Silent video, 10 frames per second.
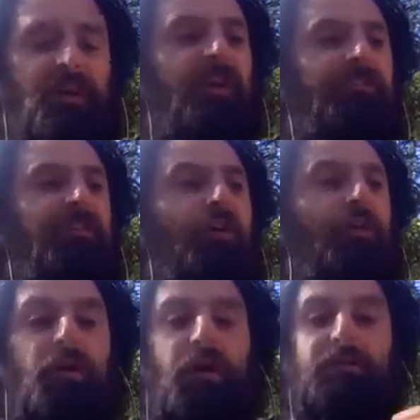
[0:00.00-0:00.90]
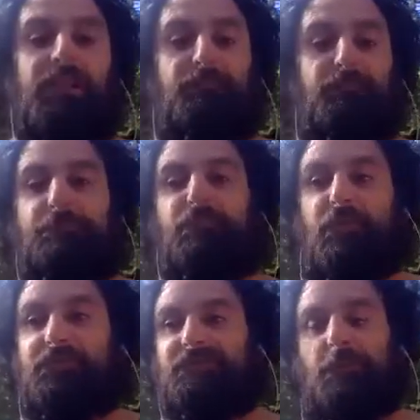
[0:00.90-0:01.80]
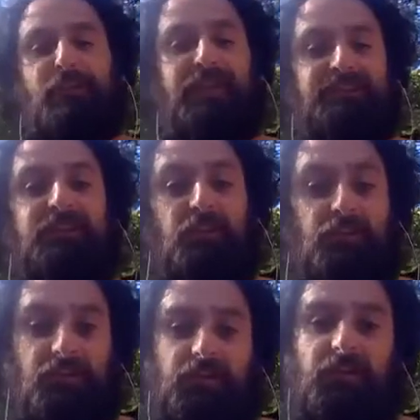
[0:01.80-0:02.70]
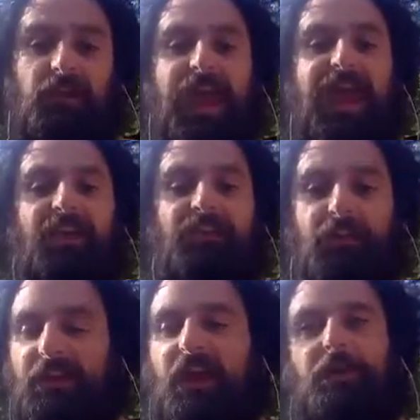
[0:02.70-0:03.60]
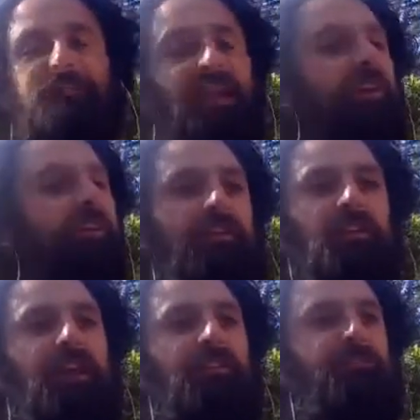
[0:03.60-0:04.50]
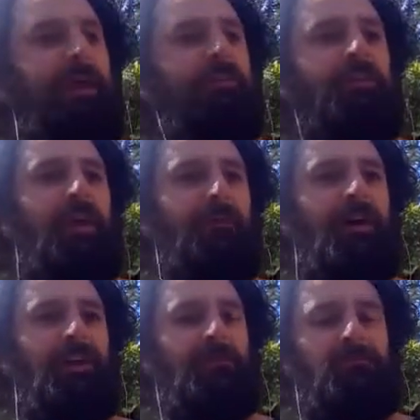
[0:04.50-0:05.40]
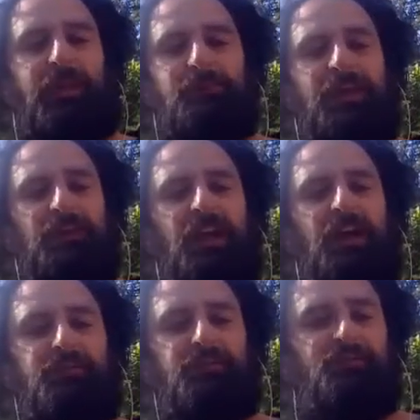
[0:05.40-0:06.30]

So like, people, this is a big deal, and they're going to come together and spend a lot of money, make a lot of